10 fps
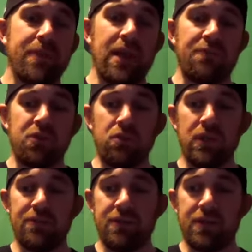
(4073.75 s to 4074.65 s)
And if you
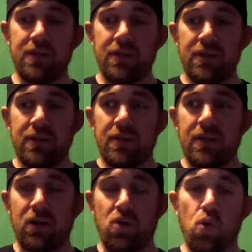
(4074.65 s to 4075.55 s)
live it
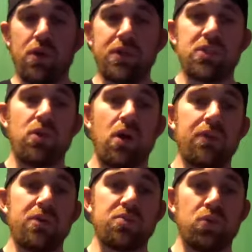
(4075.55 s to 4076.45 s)
according to all
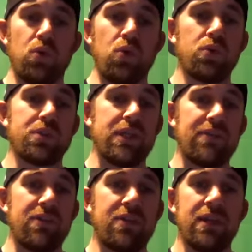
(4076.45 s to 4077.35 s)
those rules and
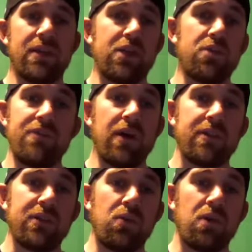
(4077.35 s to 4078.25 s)
everything, then you have
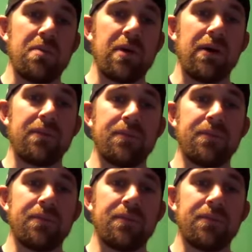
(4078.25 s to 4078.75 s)
nothing to worry about.